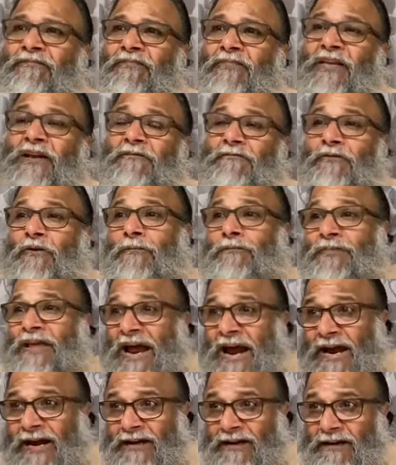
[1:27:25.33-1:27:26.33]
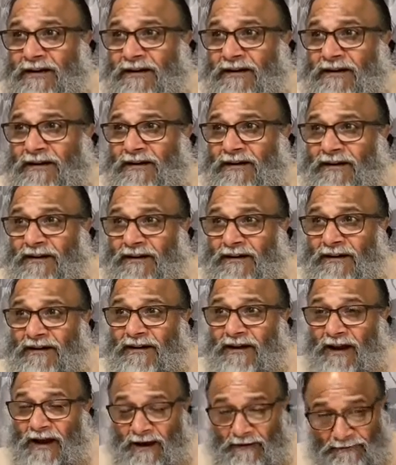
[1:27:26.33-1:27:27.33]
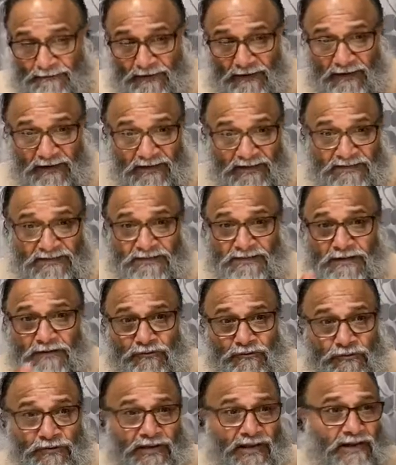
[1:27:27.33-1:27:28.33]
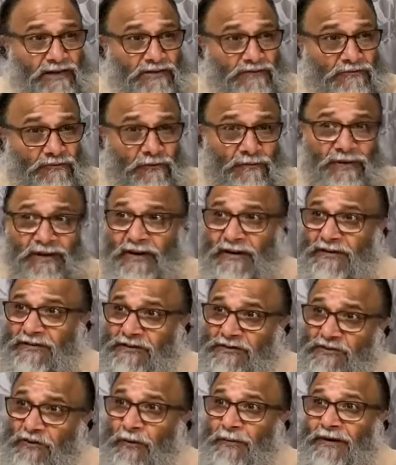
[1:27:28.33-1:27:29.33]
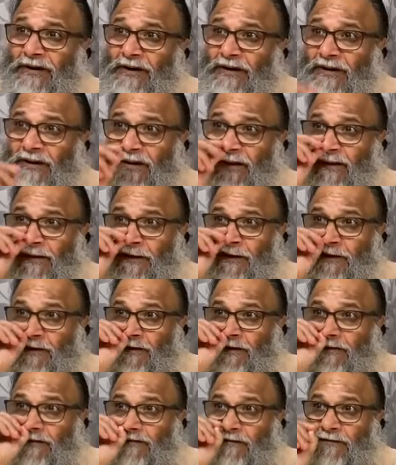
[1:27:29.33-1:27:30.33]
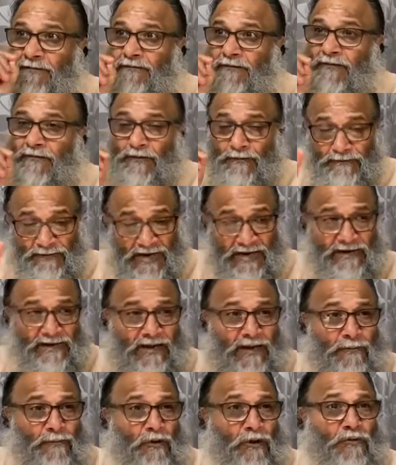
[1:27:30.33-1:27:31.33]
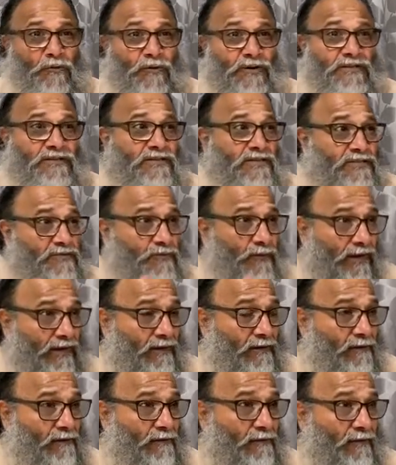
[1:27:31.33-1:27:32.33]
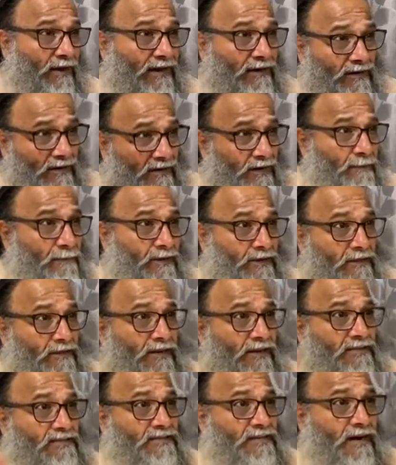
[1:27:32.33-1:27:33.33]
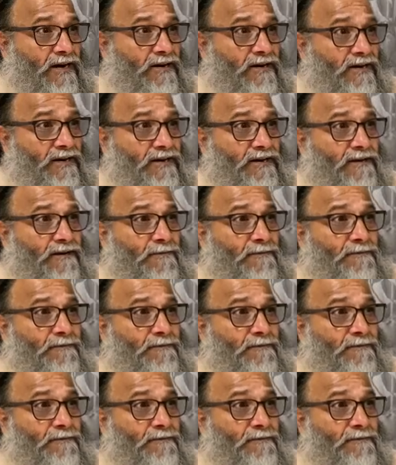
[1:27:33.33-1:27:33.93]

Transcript: Then from that, after listening to Gyaneshwar Maharaj's commentary, from that time onwards, this Varkari Panth has started.